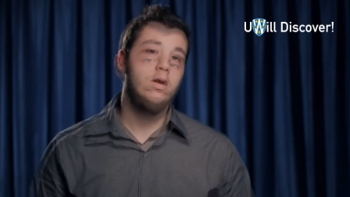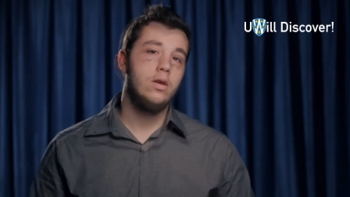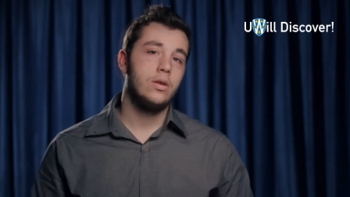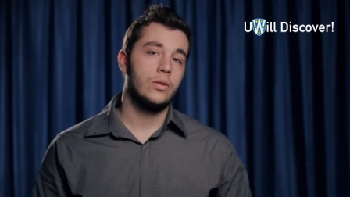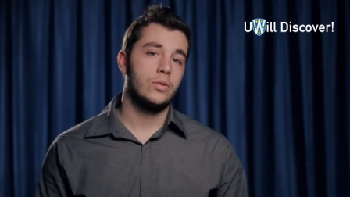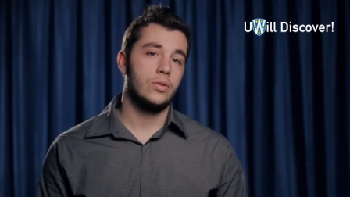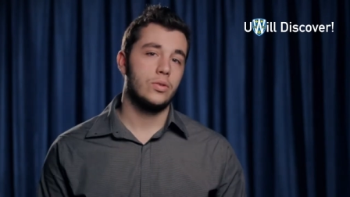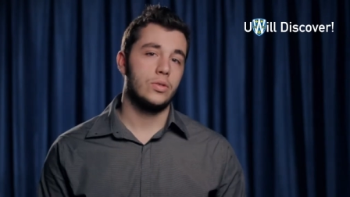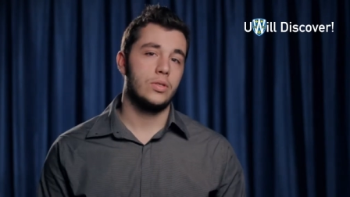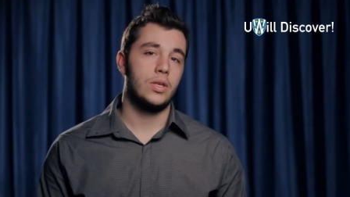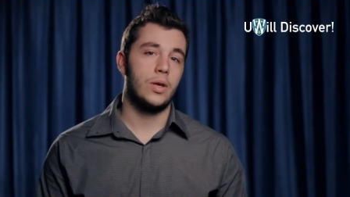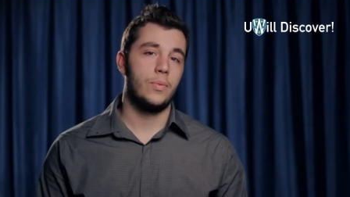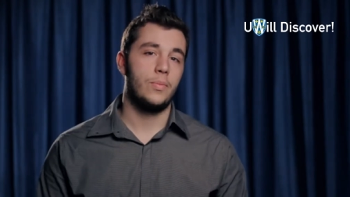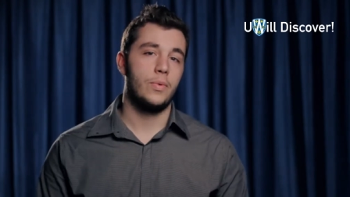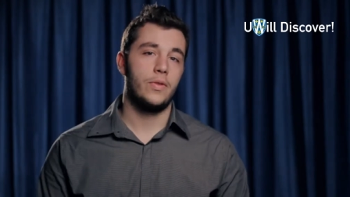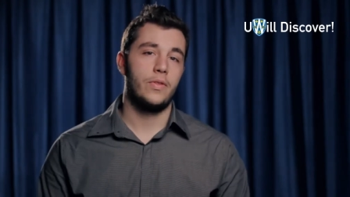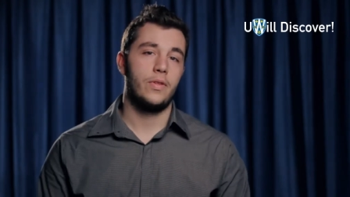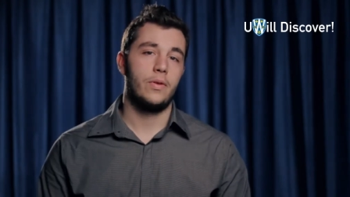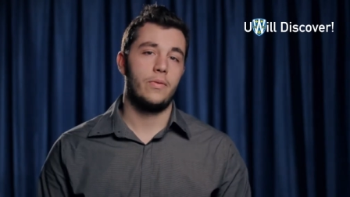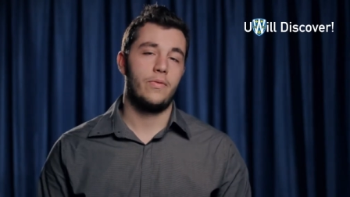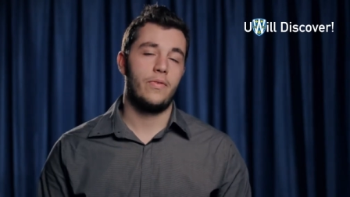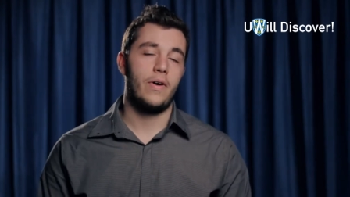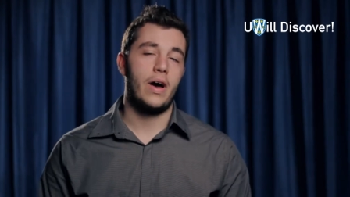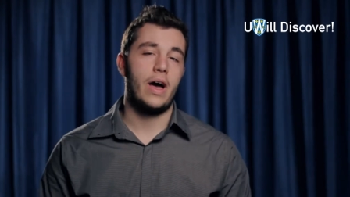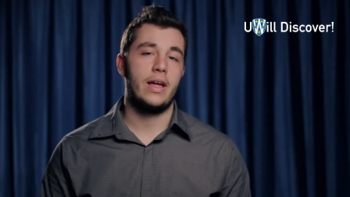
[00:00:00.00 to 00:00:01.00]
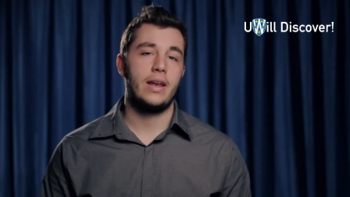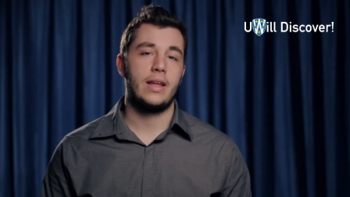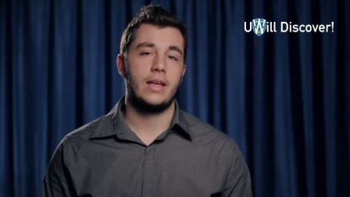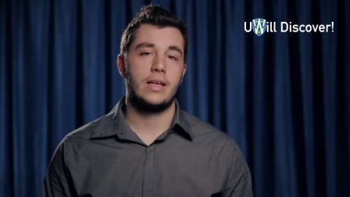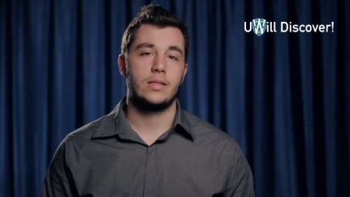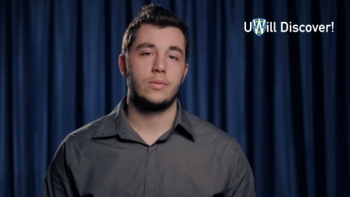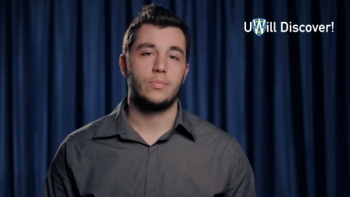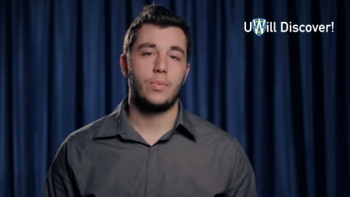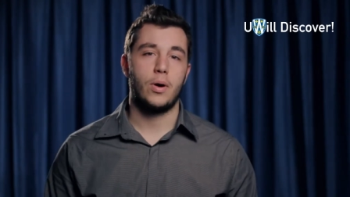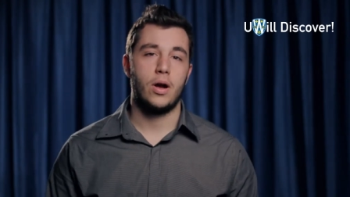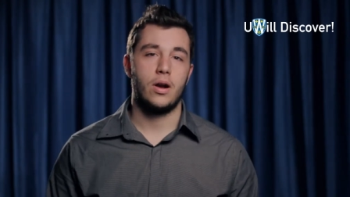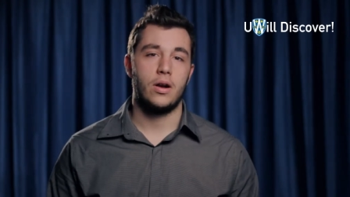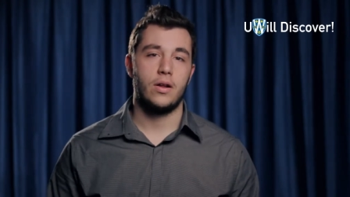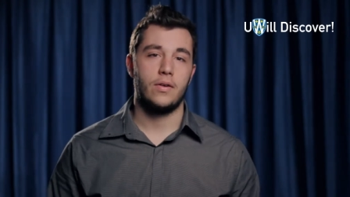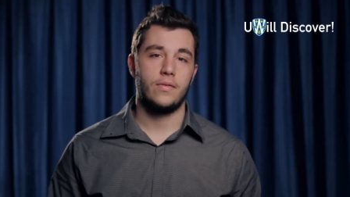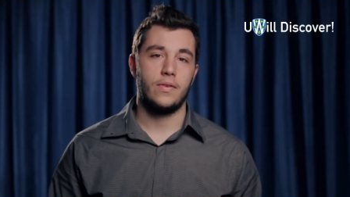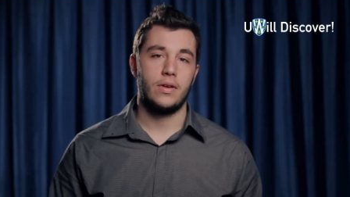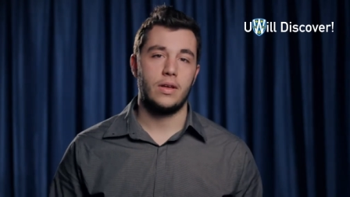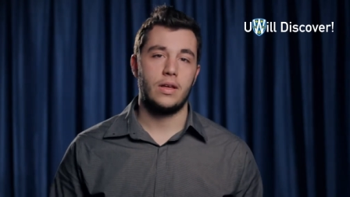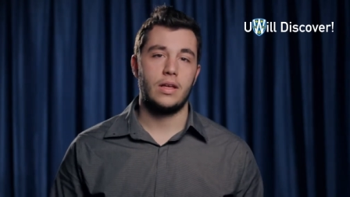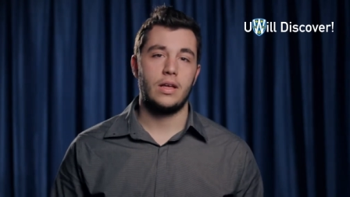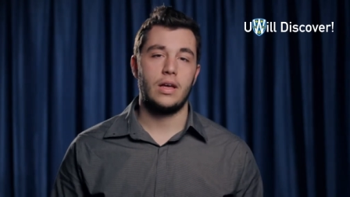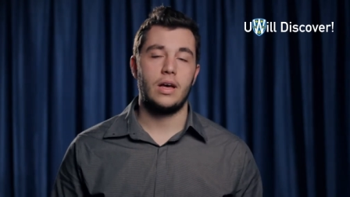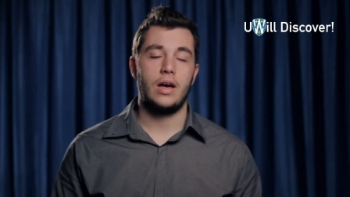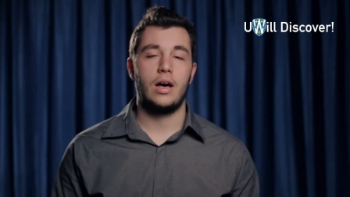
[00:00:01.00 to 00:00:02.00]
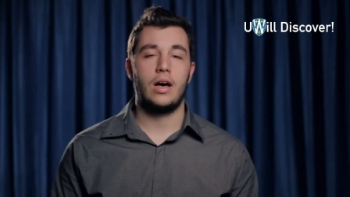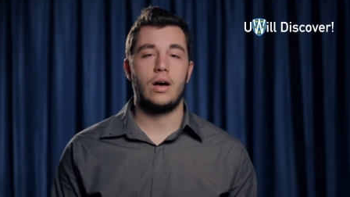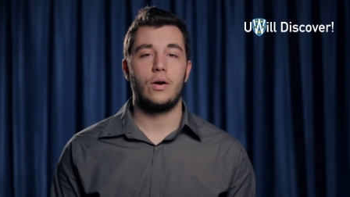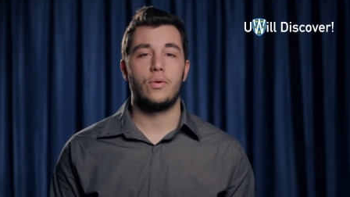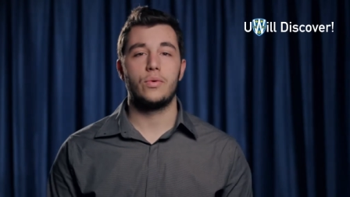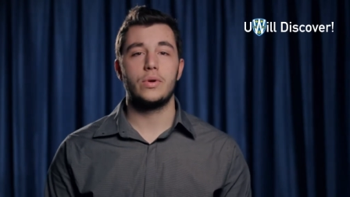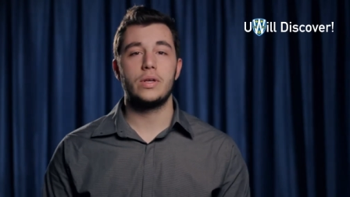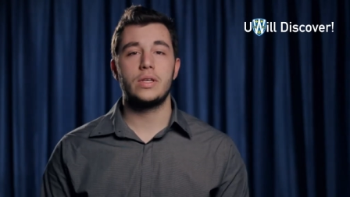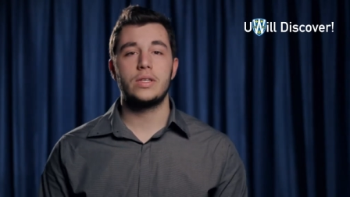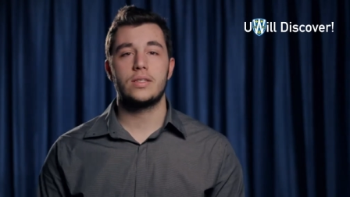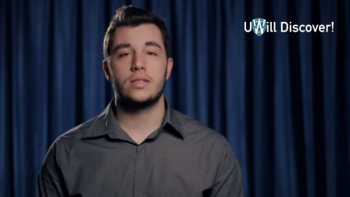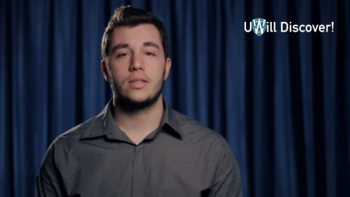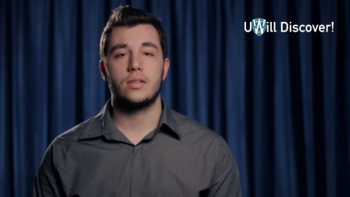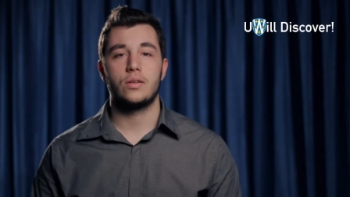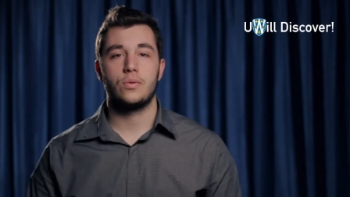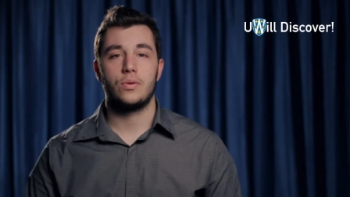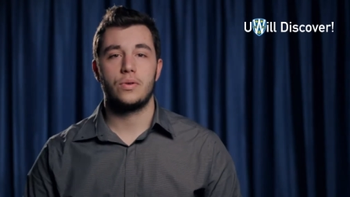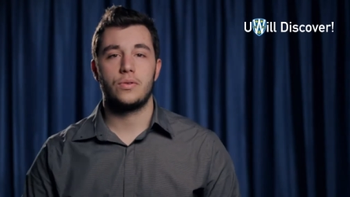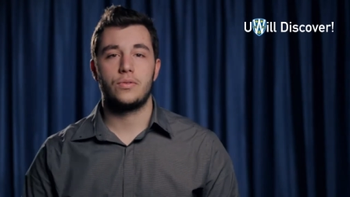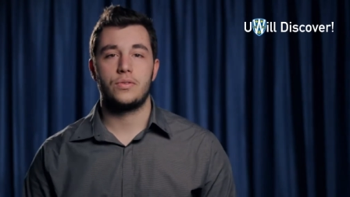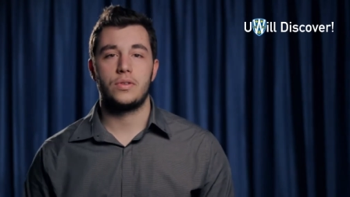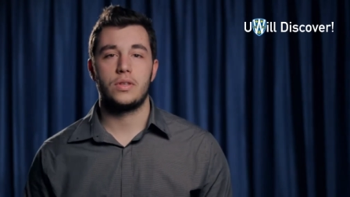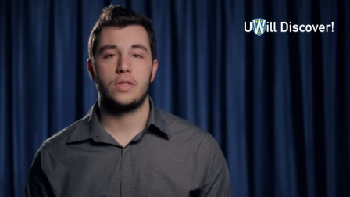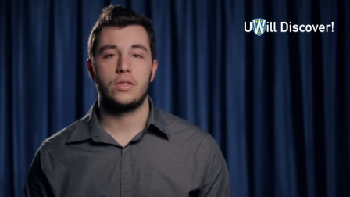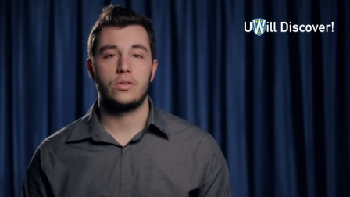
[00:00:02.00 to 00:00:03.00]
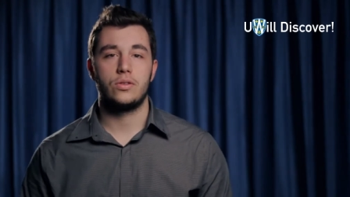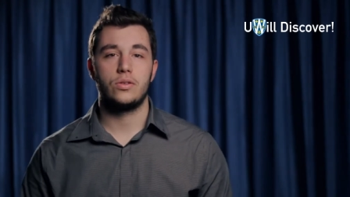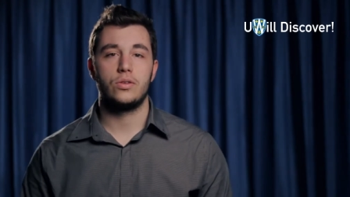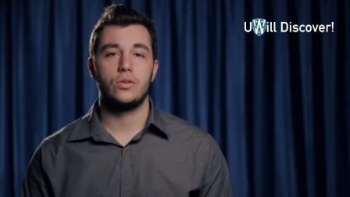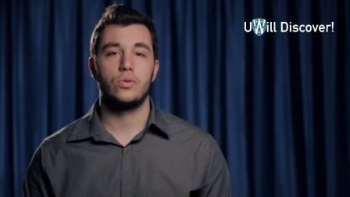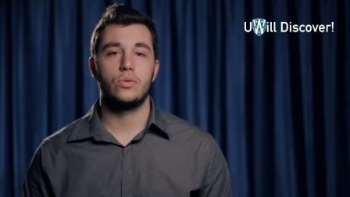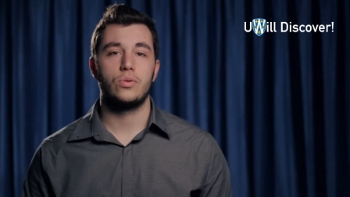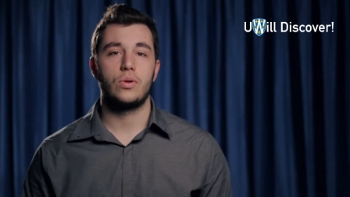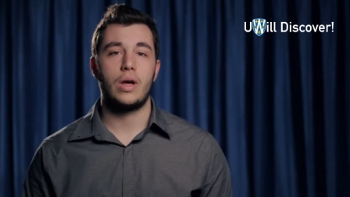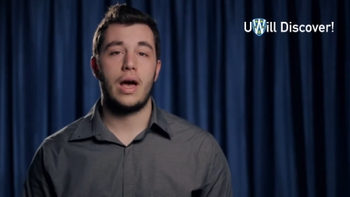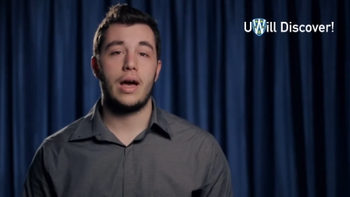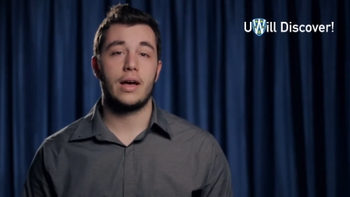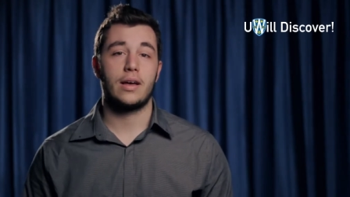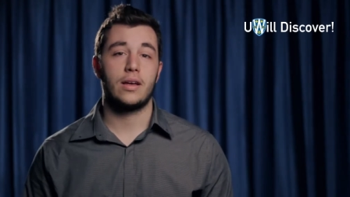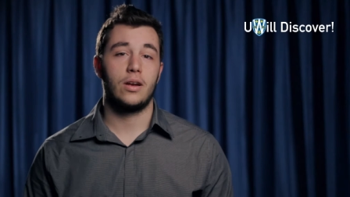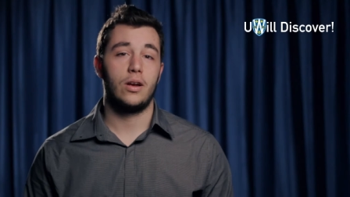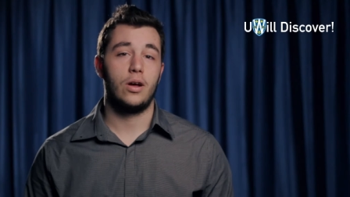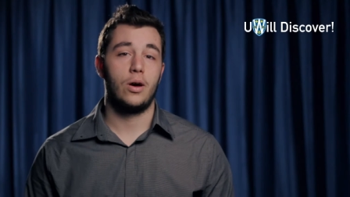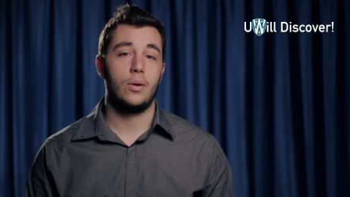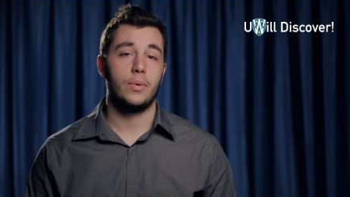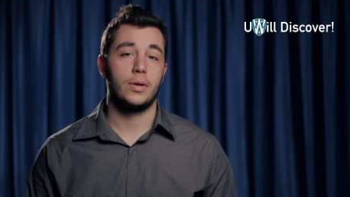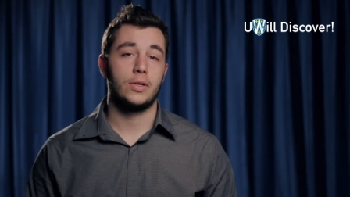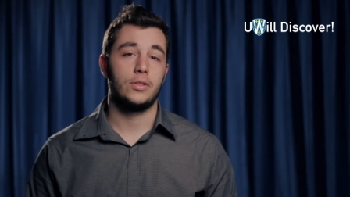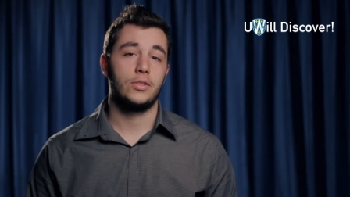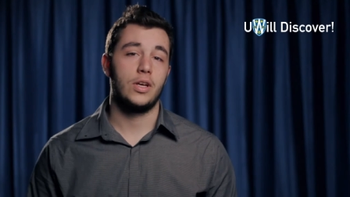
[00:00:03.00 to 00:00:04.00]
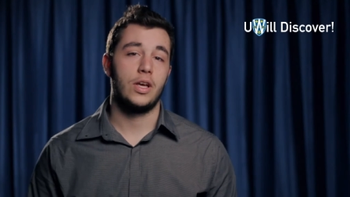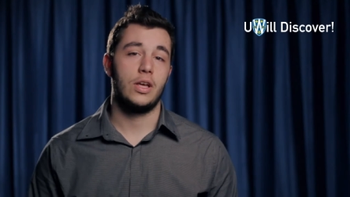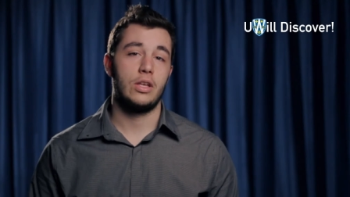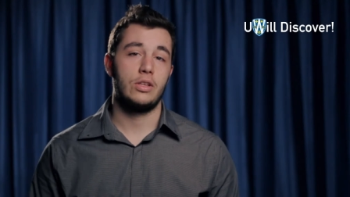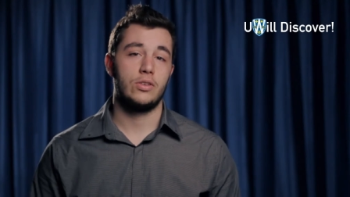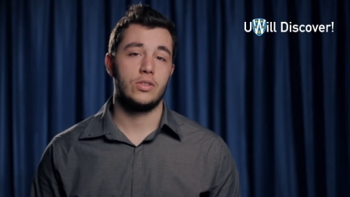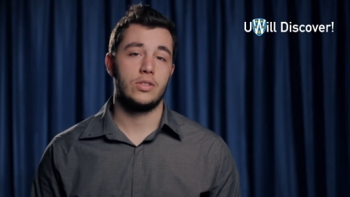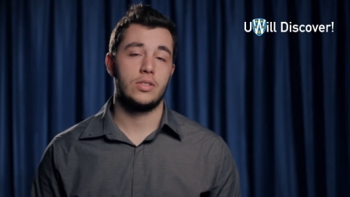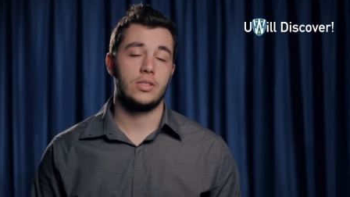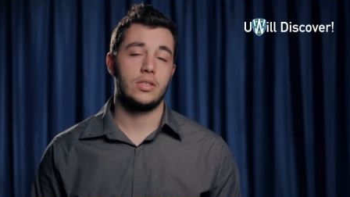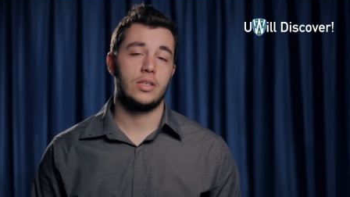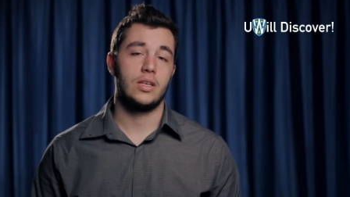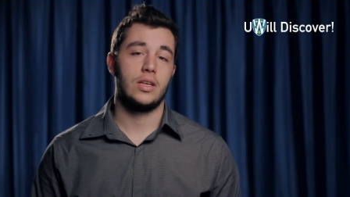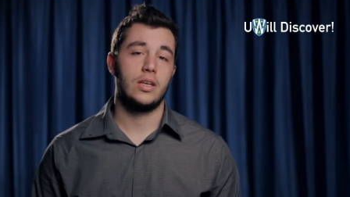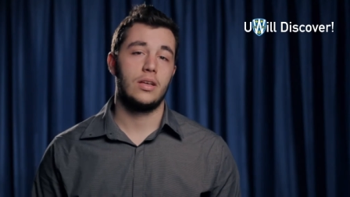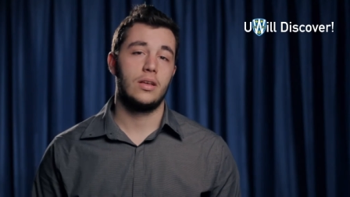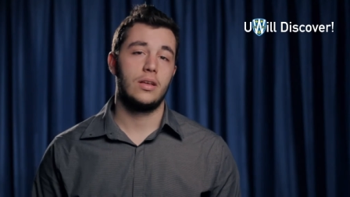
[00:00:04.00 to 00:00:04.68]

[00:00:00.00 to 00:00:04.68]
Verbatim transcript: So some of the finance part of it, uh, recently we've seen two economic changes